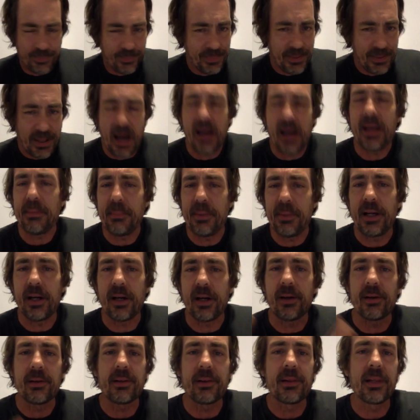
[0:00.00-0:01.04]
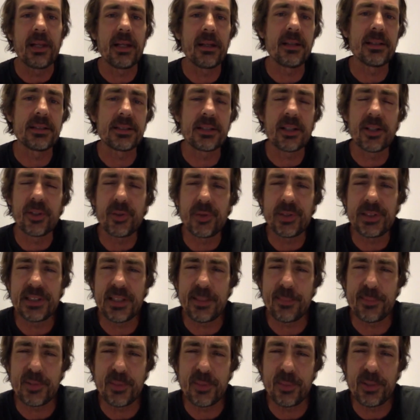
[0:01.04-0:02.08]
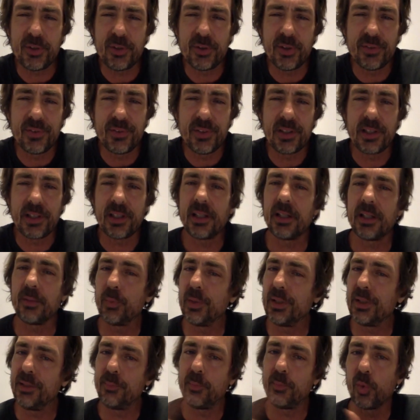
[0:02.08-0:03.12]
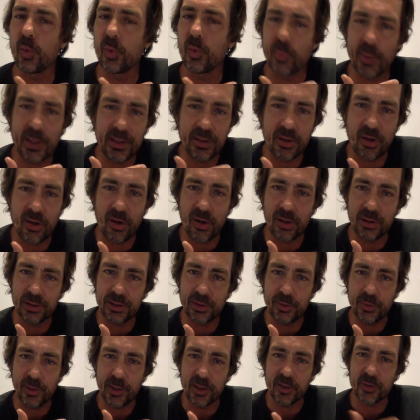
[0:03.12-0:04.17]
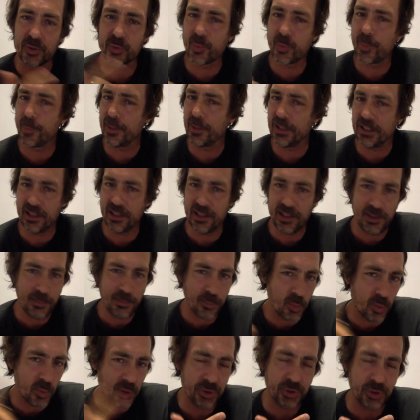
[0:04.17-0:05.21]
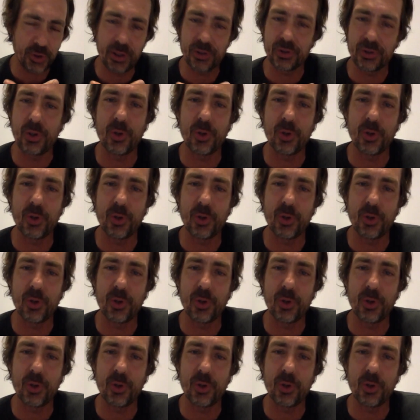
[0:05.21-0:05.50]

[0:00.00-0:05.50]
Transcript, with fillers: nightmare that this country seems to be drifting in. We need more Red Garland records. We need more John